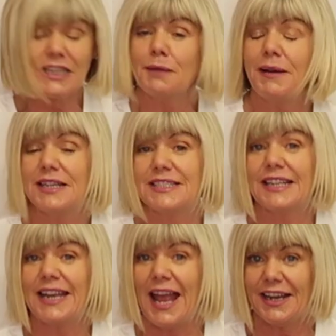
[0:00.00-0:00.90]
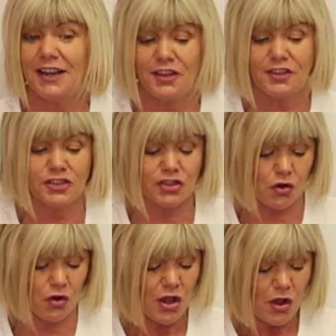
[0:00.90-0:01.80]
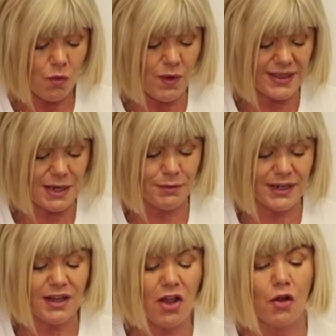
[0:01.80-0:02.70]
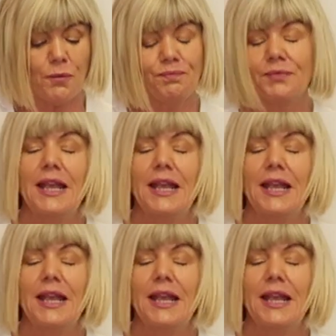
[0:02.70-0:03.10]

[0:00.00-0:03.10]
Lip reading: that the person can hang it on their door when they bring it home.